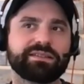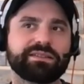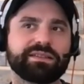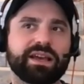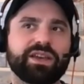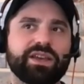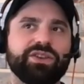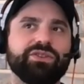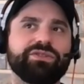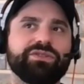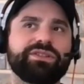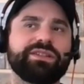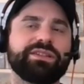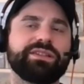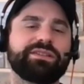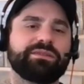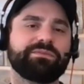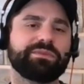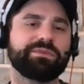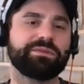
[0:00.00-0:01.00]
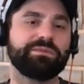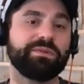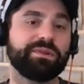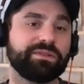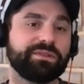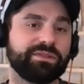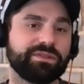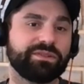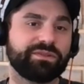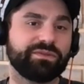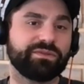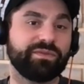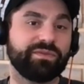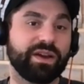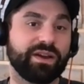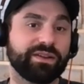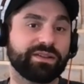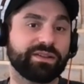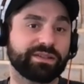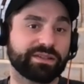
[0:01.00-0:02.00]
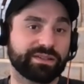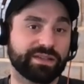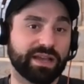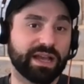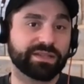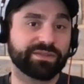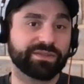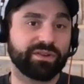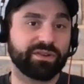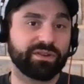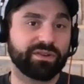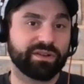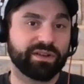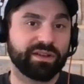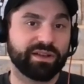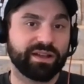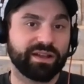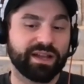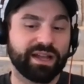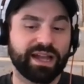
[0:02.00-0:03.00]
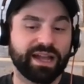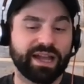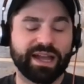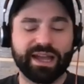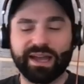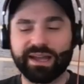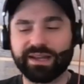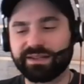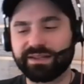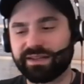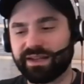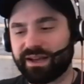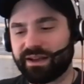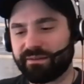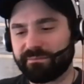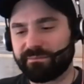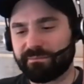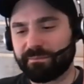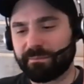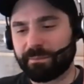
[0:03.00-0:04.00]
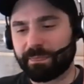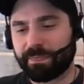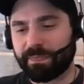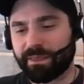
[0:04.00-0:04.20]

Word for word: It's like your system has been very successful, and um,